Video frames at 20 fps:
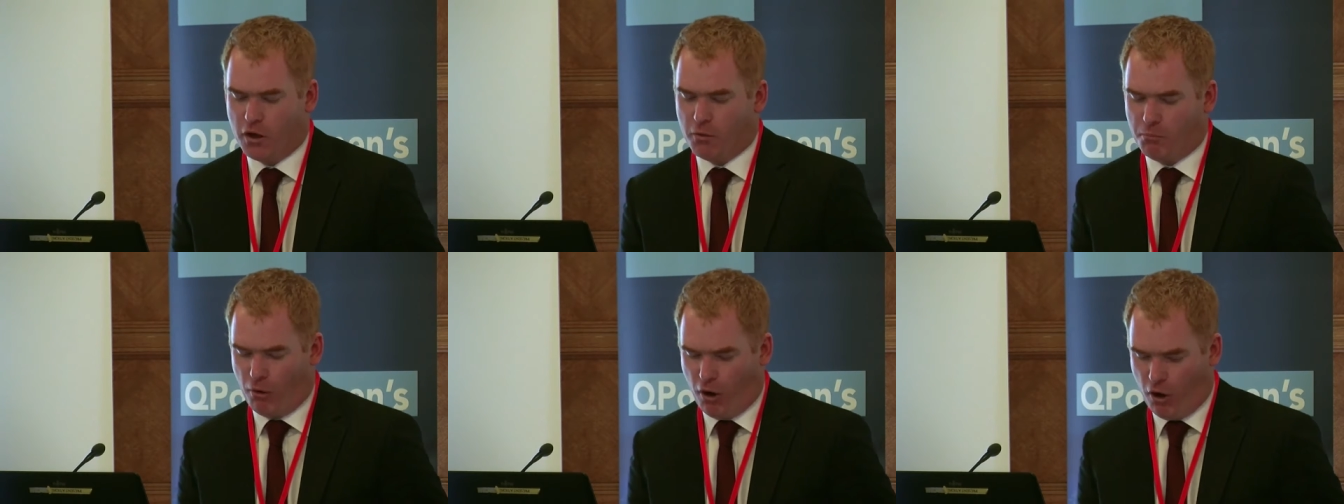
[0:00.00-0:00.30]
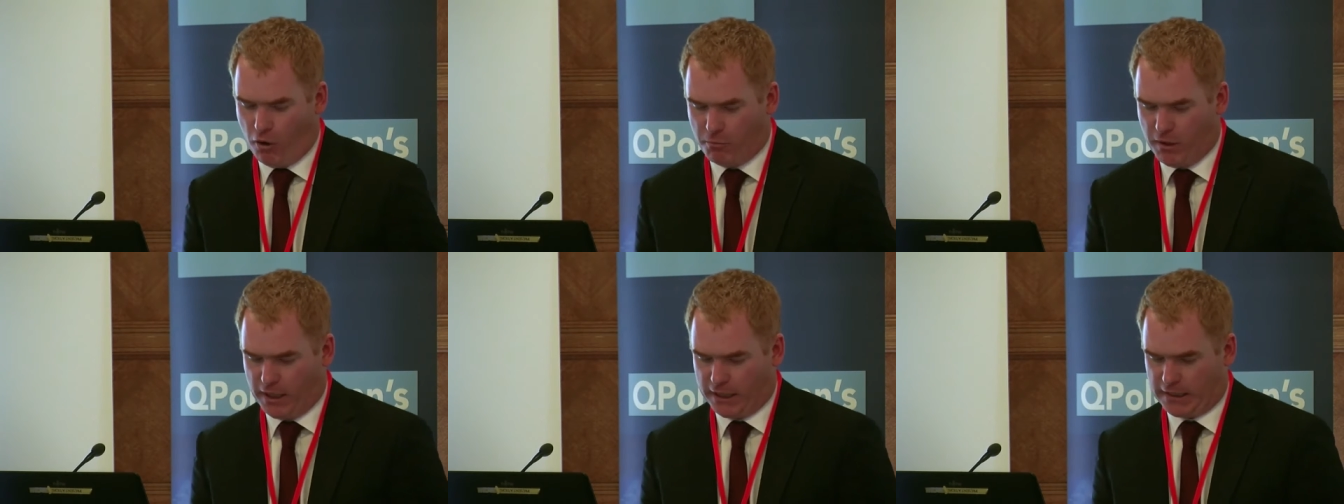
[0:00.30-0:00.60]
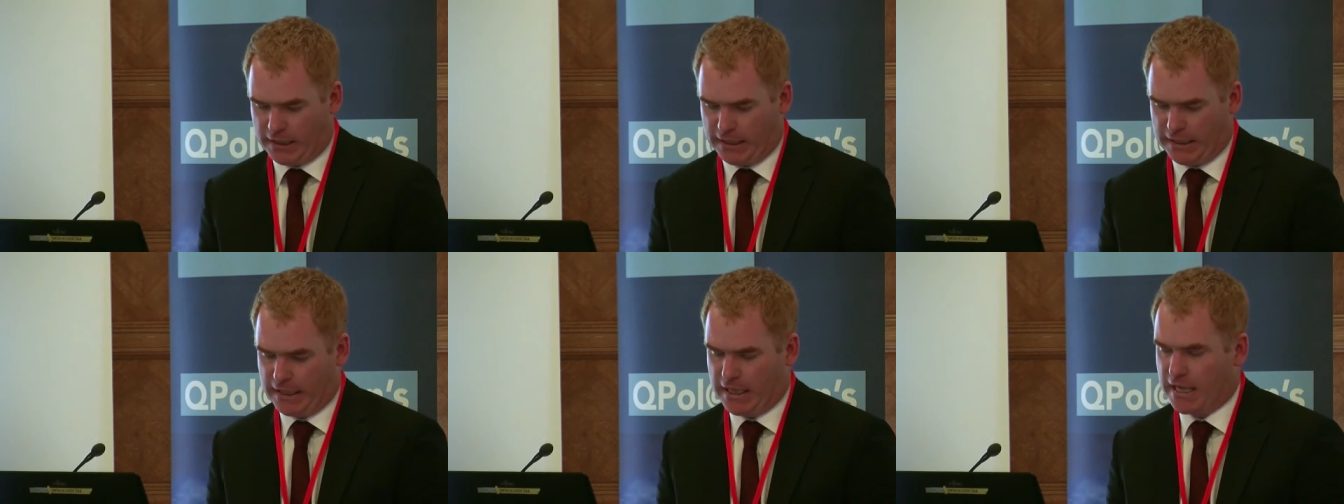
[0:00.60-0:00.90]

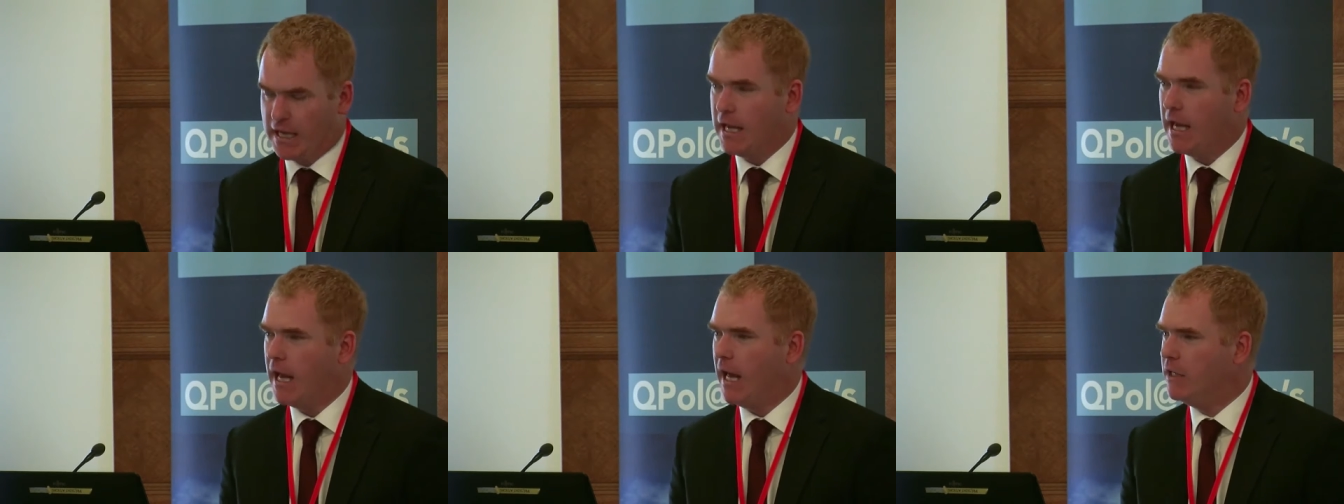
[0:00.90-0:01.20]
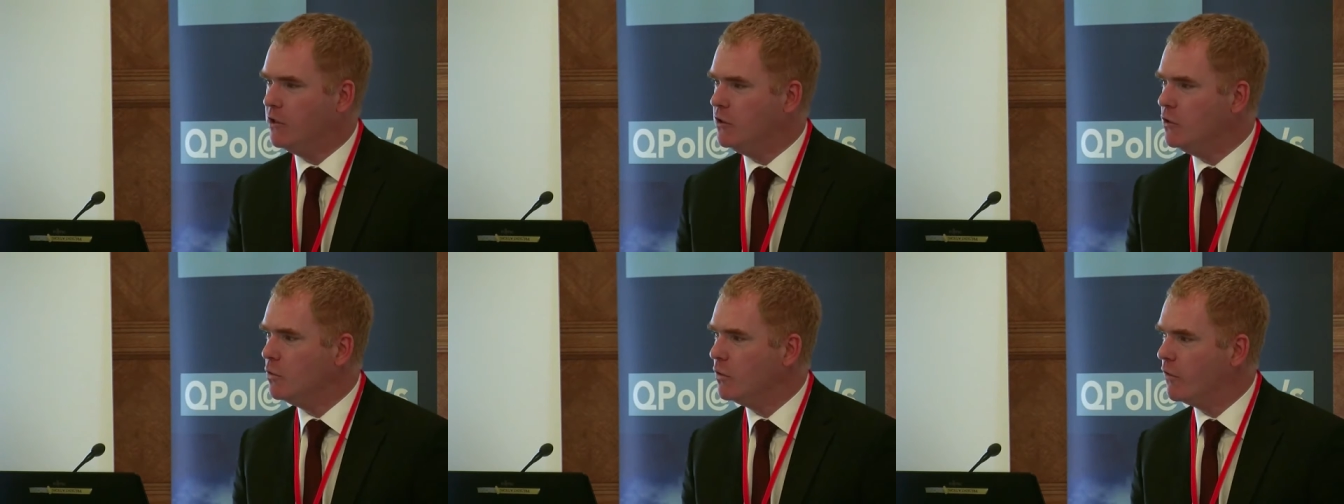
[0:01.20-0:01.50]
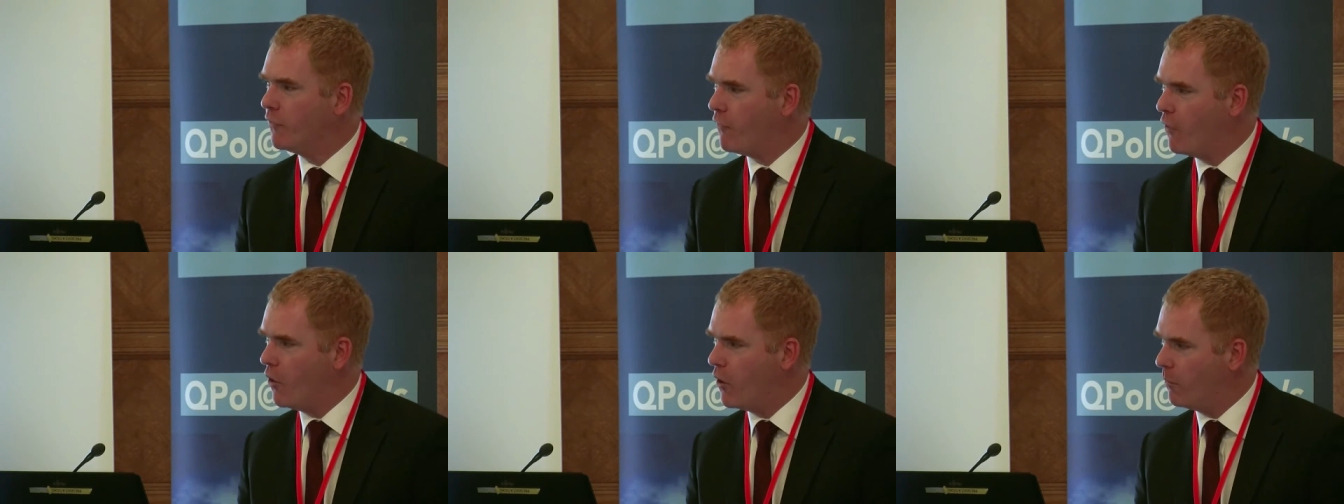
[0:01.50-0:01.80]
publicly and
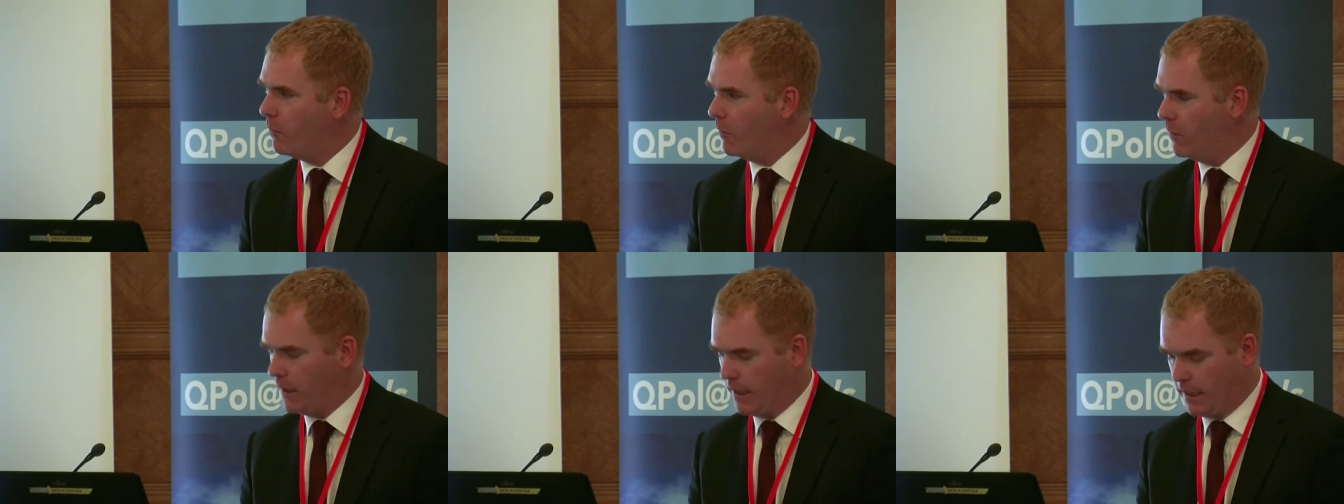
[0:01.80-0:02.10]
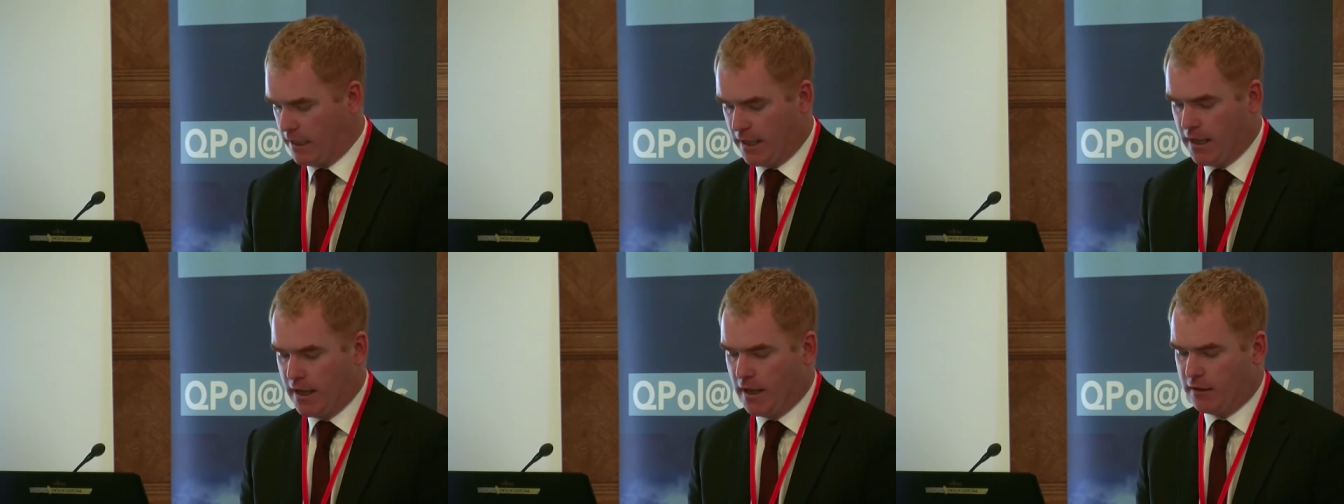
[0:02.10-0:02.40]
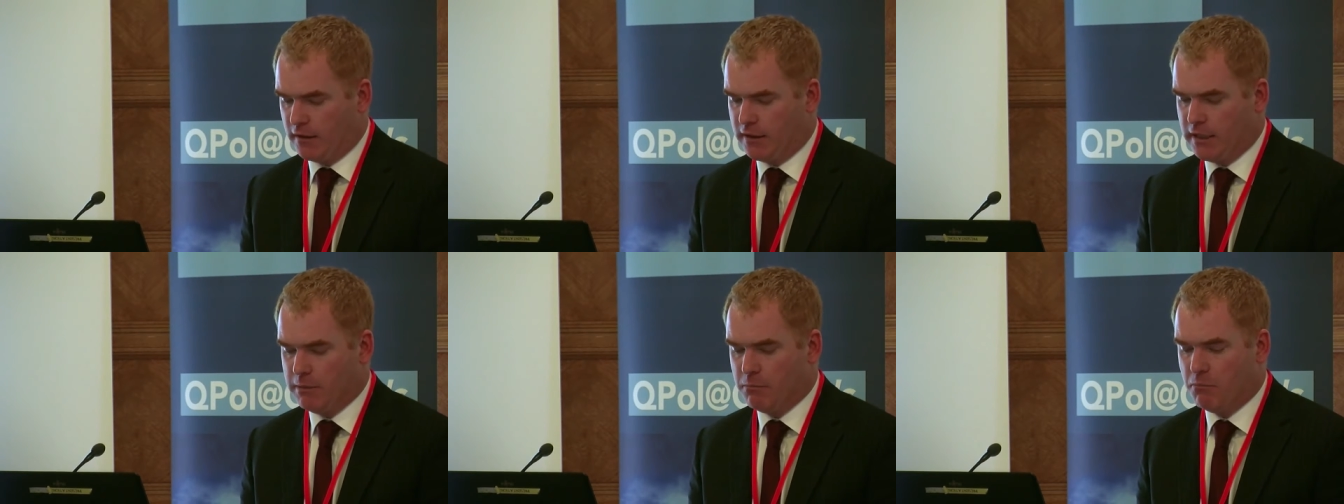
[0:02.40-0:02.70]
uniformly
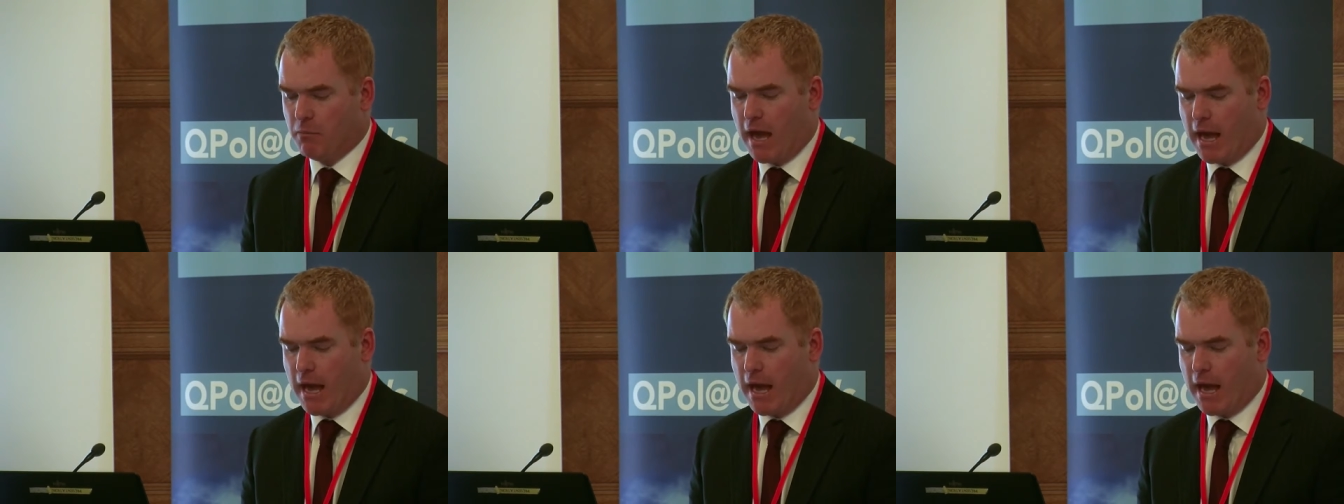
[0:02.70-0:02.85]
the